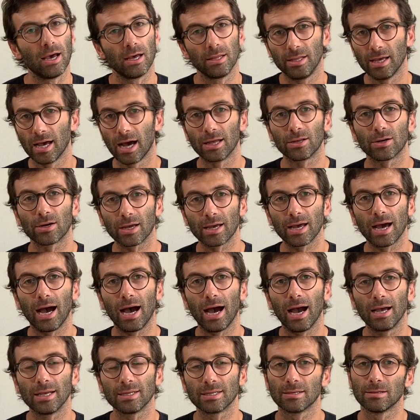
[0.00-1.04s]
The other
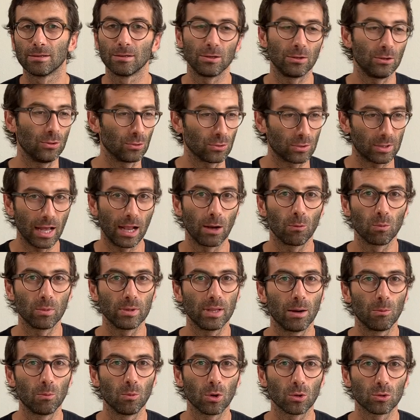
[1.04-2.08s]
guys, you tell
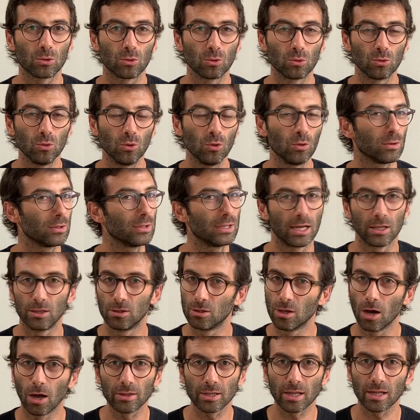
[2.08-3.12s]
them what to do, they
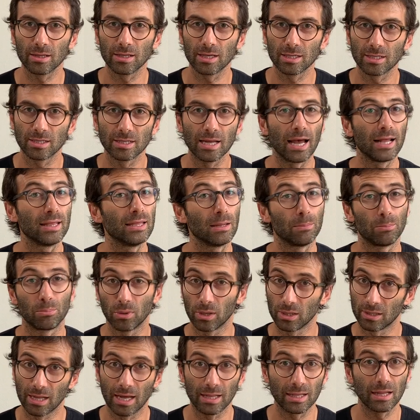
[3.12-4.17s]
don't understand, they
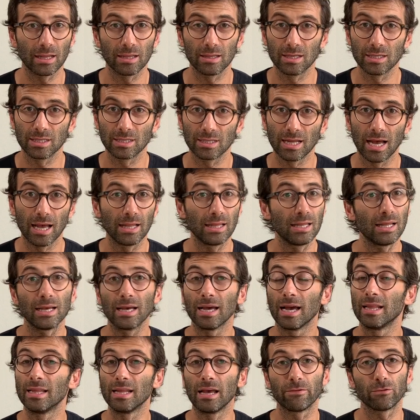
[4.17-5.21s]
pretend
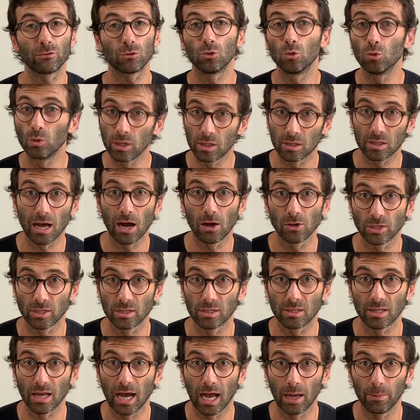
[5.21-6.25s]
understanding, and they have to do it
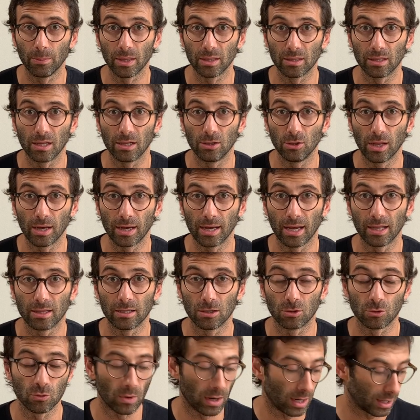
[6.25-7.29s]
thousand times until you get
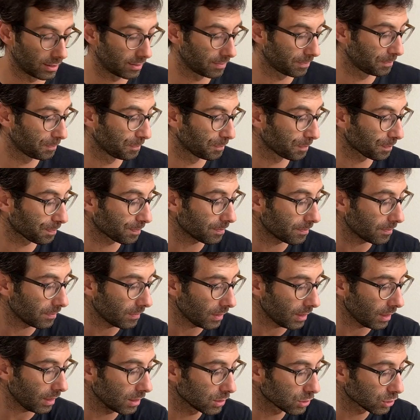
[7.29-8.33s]
it right.
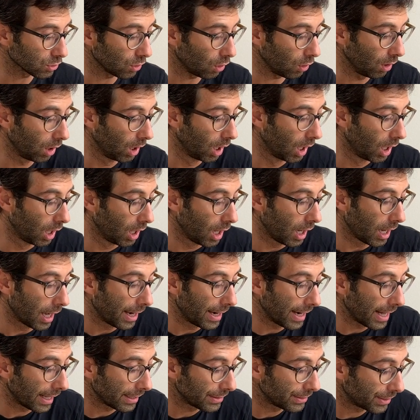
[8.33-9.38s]
So
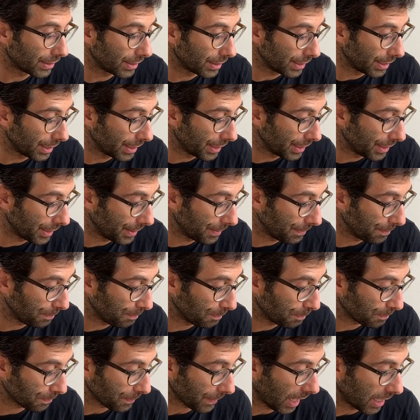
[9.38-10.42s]
another
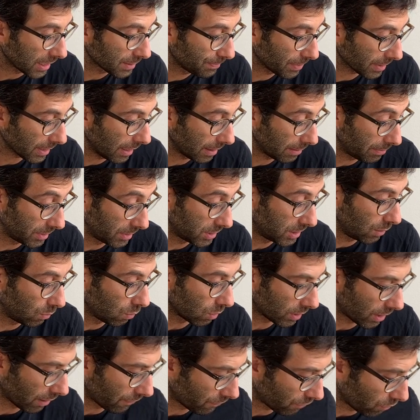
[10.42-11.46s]
um, aspect, let me see
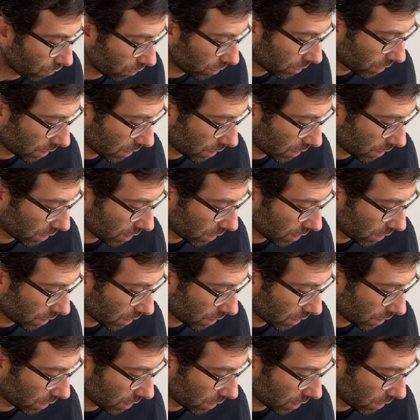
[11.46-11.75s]
what I wrote